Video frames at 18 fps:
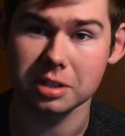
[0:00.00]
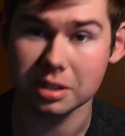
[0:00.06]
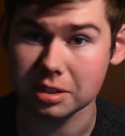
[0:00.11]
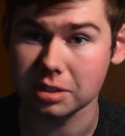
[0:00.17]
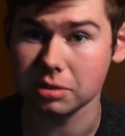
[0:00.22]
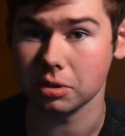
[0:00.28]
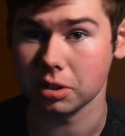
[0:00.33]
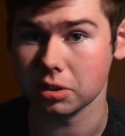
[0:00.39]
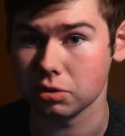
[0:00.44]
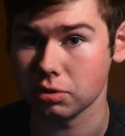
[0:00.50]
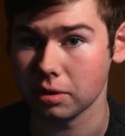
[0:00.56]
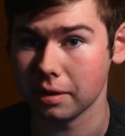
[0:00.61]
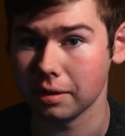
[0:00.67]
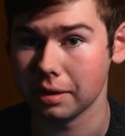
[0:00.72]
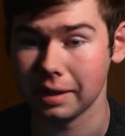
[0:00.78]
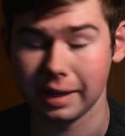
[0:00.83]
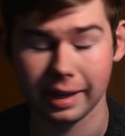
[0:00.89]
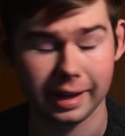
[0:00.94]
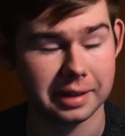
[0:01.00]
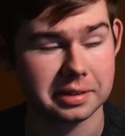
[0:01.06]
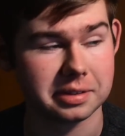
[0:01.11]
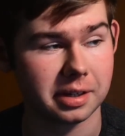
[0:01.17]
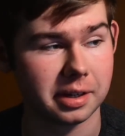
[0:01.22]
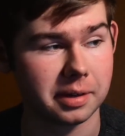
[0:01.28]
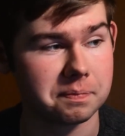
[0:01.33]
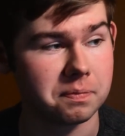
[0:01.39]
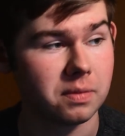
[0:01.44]
This is a good trailer,
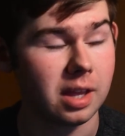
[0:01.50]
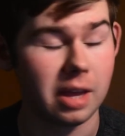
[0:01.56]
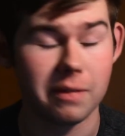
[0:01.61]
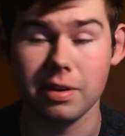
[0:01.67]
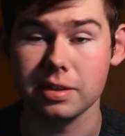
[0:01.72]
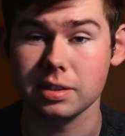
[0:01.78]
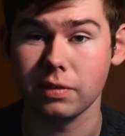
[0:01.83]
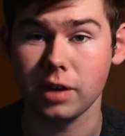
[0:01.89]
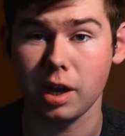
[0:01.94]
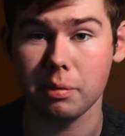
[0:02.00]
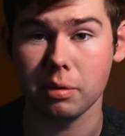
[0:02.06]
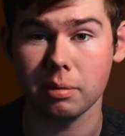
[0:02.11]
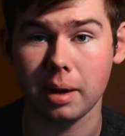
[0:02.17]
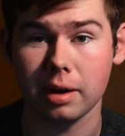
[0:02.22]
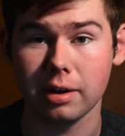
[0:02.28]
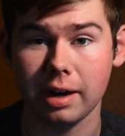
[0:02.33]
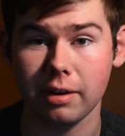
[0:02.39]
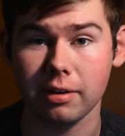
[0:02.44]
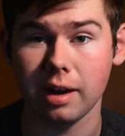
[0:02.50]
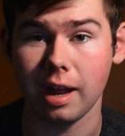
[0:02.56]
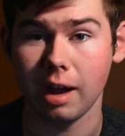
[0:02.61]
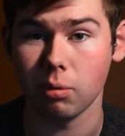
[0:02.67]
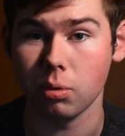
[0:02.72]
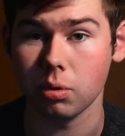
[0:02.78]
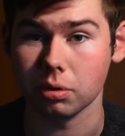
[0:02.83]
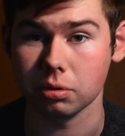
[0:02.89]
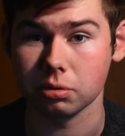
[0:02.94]
and if it is available in my area, I
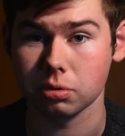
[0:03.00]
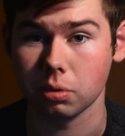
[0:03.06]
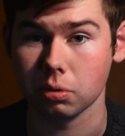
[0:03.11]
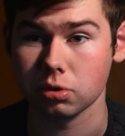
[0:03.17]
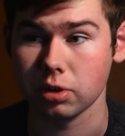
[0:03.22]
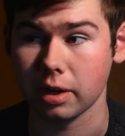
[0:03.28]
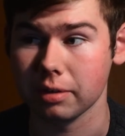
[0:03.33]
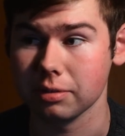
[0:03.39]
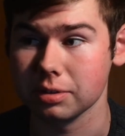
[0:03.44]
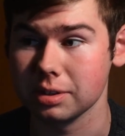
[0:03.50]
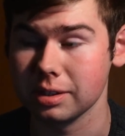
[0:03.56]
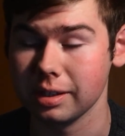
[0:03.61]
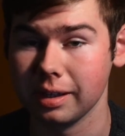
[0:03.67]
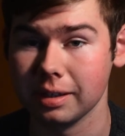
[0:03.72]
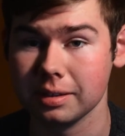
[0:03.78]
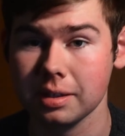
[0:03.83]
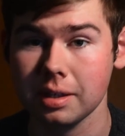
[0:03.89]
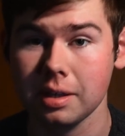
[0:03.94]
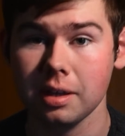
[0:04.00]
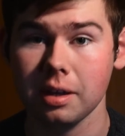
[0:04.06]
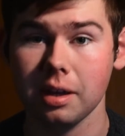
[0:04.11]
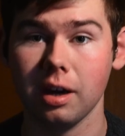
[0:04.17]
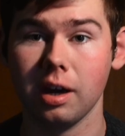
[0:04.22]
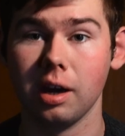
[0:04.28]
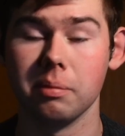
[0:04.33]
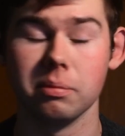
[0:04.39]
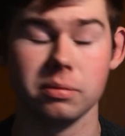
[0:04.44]
will go try and go see it.
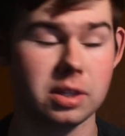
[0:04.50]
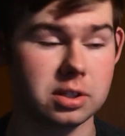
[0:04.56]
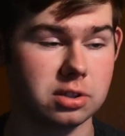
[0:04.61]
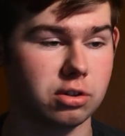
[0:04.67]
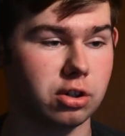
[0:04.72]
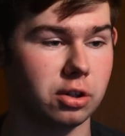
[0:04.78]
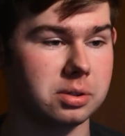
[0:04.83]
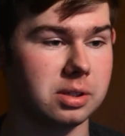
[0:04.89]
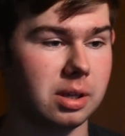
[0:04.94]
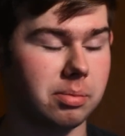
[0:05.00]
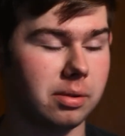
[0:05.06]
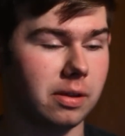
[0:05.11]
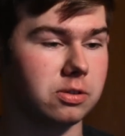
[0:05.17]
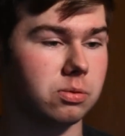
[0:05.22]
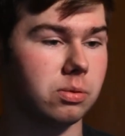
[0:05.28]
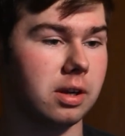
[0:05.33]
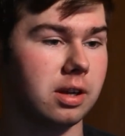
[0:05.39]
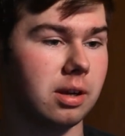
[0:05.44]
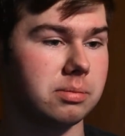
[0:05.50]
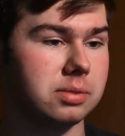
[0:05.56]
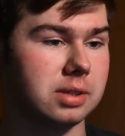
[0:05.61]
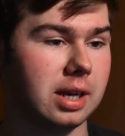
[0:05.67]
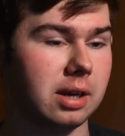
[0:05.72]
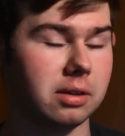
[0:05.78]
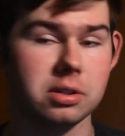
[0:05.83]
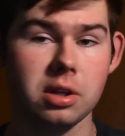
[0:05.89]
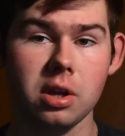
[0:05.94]
This Christmas, I believe, is when it comes
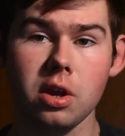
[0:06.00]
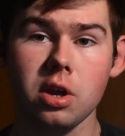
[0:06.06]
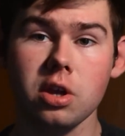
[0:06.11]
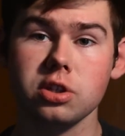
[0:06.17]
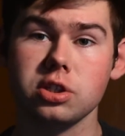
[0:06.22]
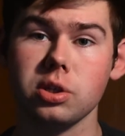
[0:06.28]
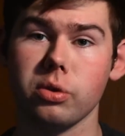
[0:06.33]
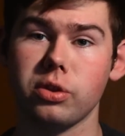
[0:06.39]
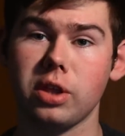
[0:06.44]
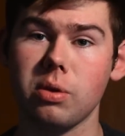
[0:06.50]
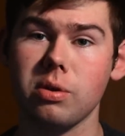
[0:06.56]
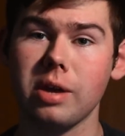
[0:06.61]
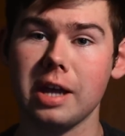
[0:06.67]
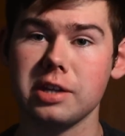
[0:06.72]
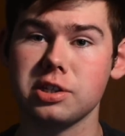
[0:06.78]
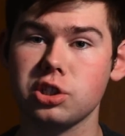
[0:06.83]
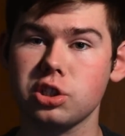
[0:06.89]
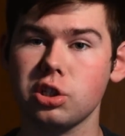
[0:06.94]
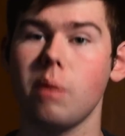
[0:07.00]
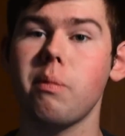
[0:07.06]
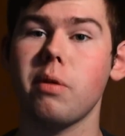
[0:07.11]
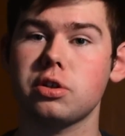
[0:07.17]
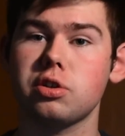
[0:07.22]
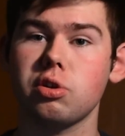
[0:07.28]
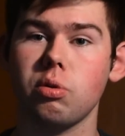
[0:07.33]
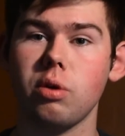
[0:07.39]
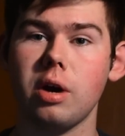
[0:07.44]
out. So thank you guys so
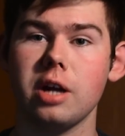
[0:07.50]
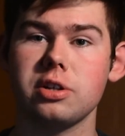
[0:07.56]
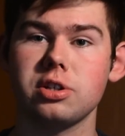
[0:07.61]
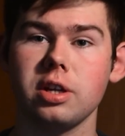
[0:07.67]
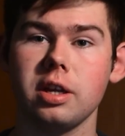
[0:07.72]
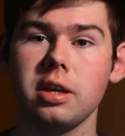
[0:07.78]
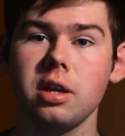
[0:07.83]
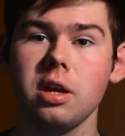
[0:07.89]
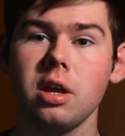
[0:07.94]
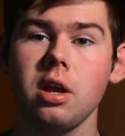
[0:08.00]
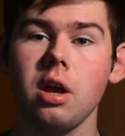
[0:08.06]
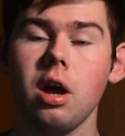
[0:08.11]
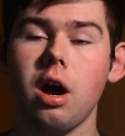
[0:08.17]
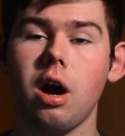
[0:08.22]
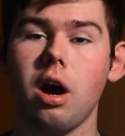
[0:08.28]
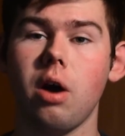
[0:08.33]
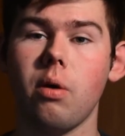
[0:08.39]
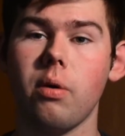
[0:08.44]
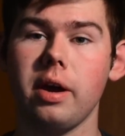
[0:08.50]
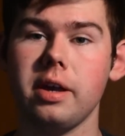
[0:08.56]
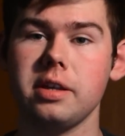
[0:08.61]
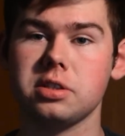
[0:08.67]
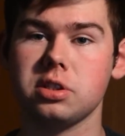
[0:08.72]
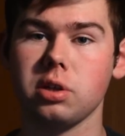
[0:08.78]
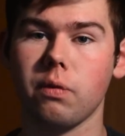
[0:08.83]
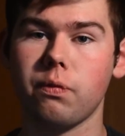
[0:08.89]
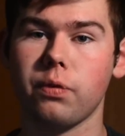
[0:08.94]
much for watching.
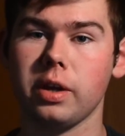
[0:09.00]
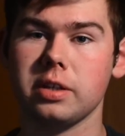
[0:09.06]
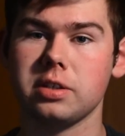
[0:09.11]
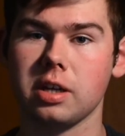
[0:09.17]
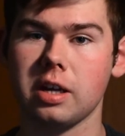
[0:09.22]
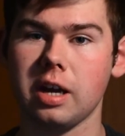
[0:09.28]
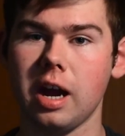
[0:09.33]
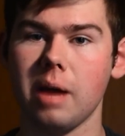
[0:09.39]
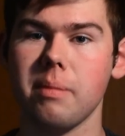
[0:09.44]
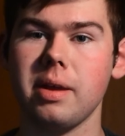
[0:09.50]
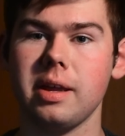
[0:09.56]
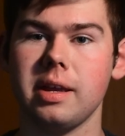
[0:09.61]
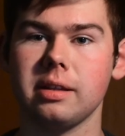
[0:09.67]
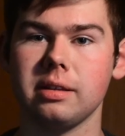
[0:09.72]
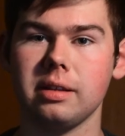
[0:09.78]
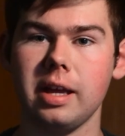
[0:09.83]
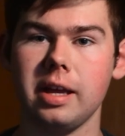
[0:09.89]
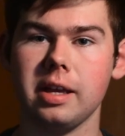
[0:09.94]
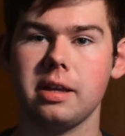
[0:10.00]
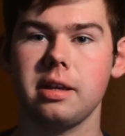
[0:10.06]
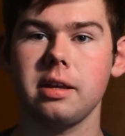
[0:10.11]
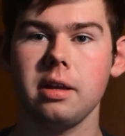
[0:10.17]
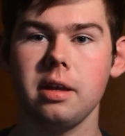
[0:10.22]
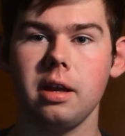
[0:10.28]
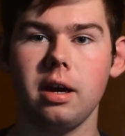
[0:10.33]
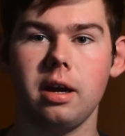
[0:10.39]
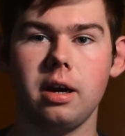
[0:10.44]
Always don't forget to comment and like
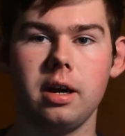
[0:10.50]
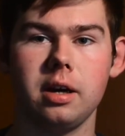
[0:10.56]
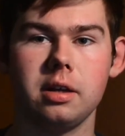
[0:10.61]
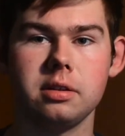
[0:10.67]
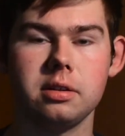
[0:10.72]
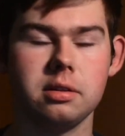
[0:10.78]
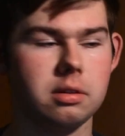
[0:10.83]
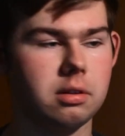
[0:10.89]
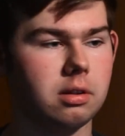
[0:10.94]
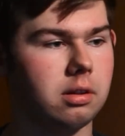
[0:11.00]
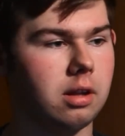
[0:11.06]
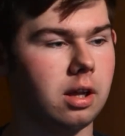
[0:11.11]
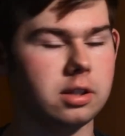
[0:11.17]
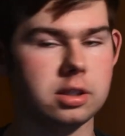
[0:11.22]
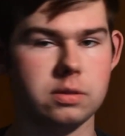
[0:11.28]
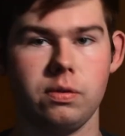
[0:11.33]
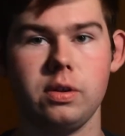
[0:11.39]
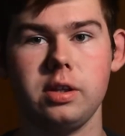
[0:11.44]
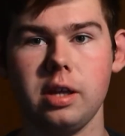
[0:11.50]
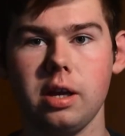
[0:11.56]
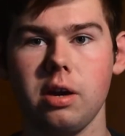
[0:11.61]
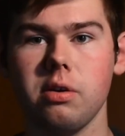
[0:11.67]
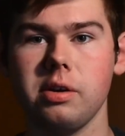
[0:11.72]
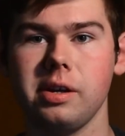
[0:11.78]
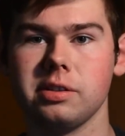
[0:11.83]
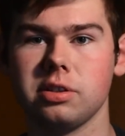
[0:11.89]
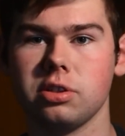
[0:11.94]
on this
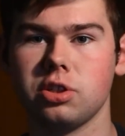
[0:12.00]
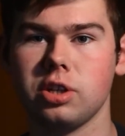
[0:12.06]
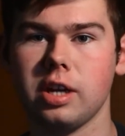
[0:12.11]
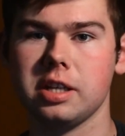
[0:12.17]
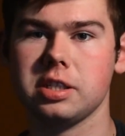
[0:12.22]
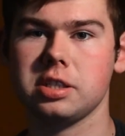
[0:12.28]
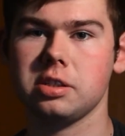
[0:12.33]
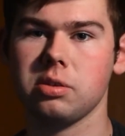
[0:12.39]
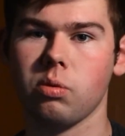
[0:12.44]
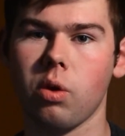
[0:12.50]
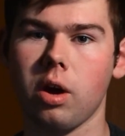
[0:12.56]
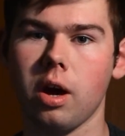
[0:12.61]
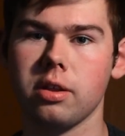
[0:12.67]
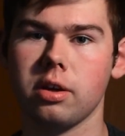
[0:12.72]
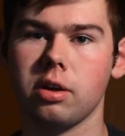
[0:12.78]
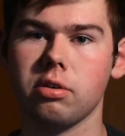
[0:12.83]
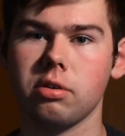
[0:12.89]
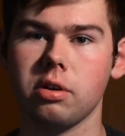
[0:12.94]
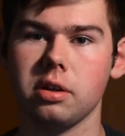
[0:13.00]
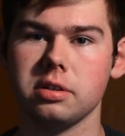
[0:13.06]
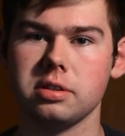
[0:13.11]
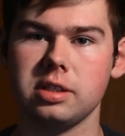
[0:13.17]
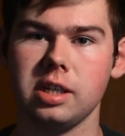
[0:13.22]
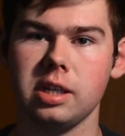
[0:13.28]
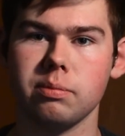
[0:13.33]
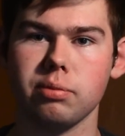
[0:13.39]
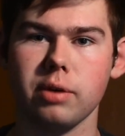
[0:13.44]
video and suggest what other
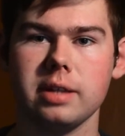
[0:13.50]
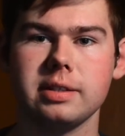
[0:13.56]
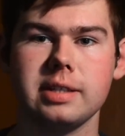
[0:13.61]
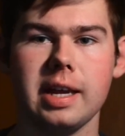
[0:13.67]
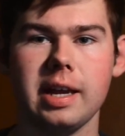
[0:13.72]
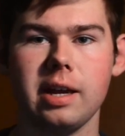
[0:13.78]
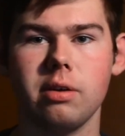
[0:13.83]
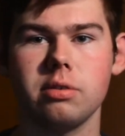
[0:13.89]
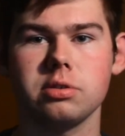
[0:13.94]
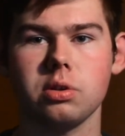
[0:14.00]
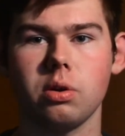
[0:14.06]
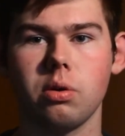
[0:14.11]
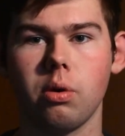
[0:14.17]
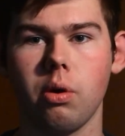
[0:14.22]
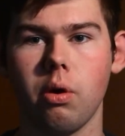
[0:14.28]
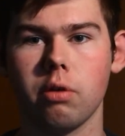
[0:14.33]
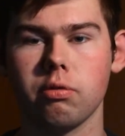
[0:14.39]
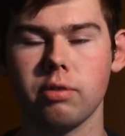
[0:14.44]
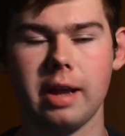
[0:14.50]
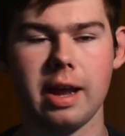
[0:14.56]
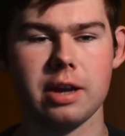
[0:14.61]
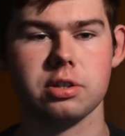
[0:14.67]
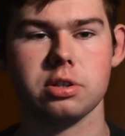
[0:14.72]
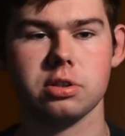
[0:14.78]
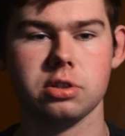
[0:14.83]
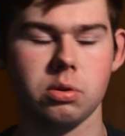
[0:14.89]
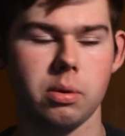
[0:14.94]
scene breakdowns or
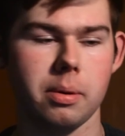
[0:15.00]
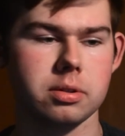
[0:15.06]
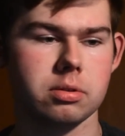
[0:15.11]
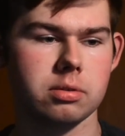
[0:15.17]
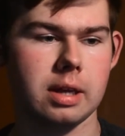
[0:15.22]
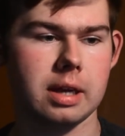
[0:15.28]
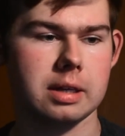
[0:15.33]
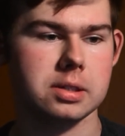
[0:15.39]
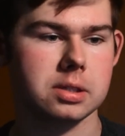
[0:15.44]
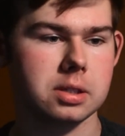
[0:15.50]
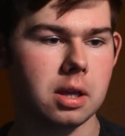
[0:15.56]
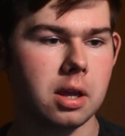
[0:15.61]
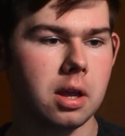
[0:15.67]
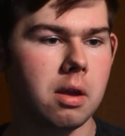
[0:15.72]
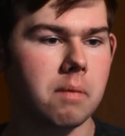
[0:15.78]
reactions you want to do next.